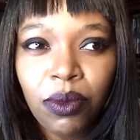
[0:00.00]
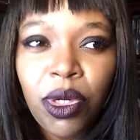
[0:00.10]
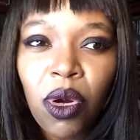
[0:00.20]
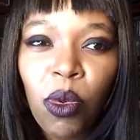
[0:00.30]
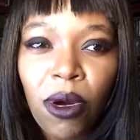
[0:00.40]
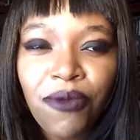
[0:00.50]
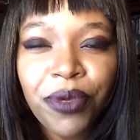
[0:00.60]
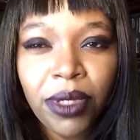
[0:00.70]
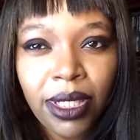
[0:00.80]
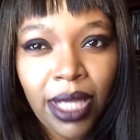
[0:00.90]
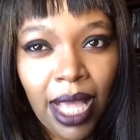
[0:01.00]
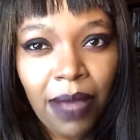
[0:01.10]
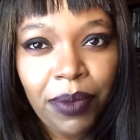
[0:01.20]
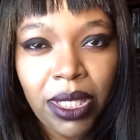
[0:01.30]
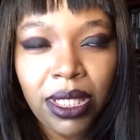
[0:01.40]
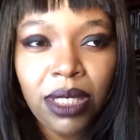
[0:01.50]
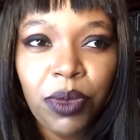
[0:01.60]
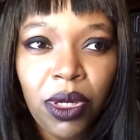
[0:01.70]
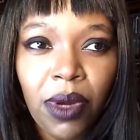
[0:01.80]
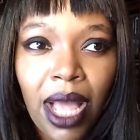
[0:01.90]
We know word filling happens.
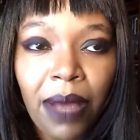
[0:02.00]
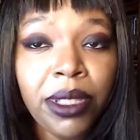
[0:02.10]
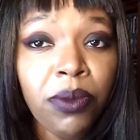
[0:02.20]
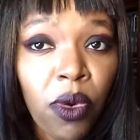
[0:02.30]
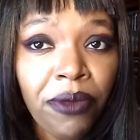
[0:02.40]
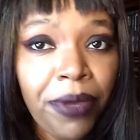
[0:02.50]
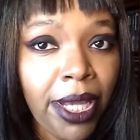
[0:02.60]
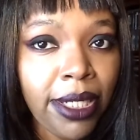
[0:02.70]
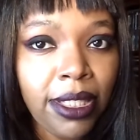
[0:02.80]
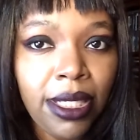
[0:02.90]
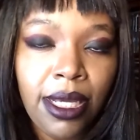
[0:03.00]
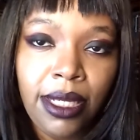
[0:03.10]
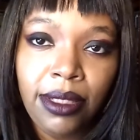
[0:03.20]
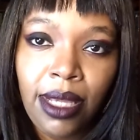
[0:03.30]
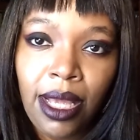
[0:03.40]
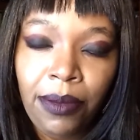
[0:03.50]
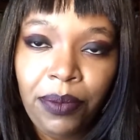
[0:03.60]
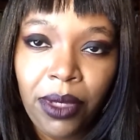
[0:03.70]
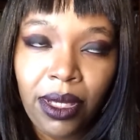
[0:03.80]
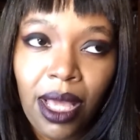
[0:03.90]
We know it happens more in fantasy and
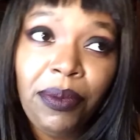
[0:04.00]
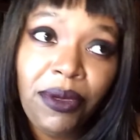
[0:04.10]
epic